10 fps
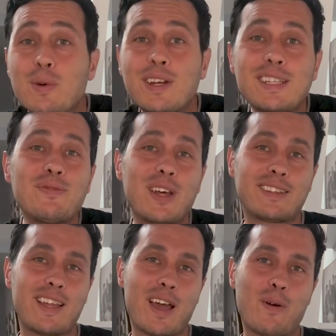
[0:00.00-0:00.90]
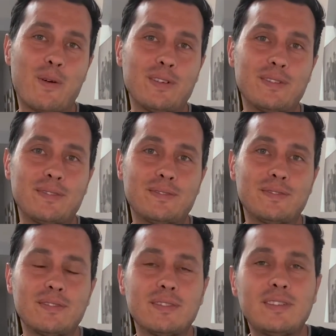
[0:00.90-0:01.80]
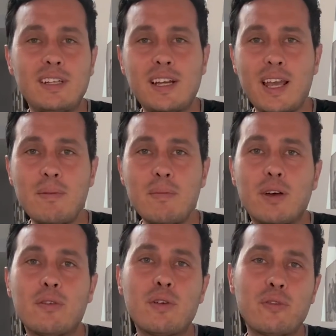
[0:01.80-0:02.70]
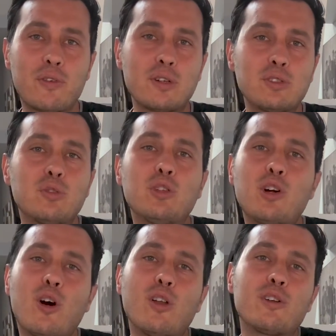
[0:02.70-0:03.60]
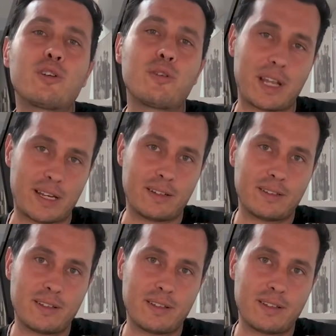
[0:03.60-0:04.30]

what is Verdejo? The name refers to the color green.